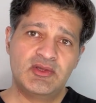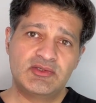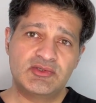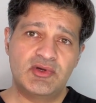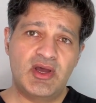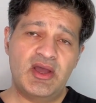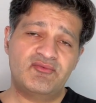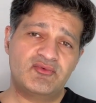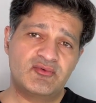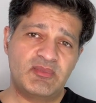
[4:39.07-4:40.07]
So
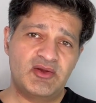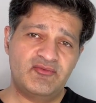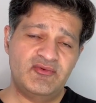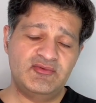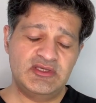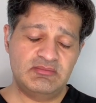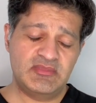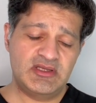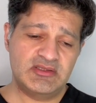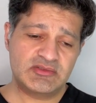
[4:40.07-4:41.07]
after about 15
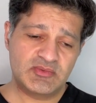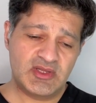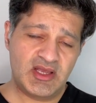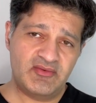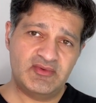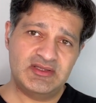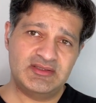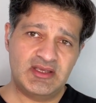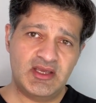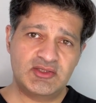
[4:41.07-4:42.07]
minutes, we'll have an
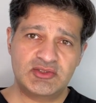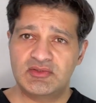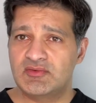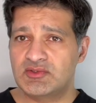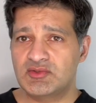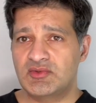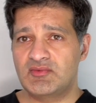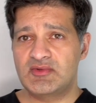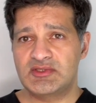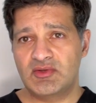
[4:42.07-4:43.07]
indication of the sort
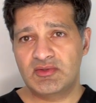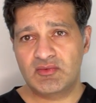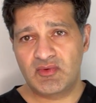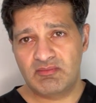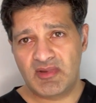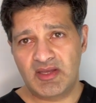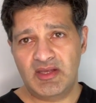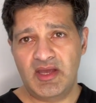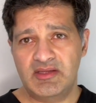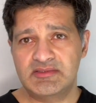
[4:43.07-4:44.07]
of result that we might
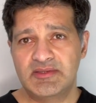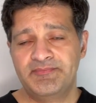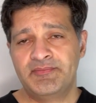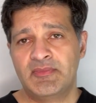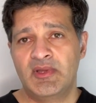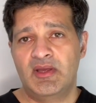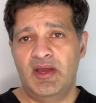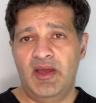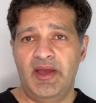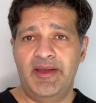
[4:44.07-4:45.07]
get.
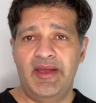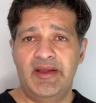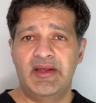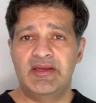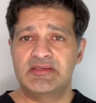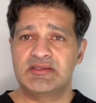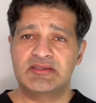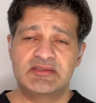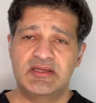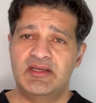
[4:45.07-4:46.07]
And as I
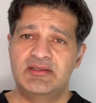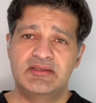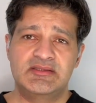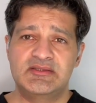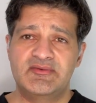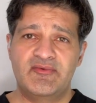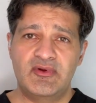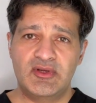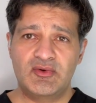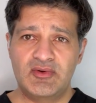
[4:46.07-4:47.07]
said, this is a
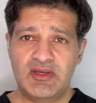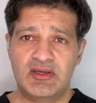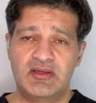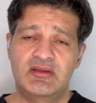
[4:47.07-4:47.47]
very quick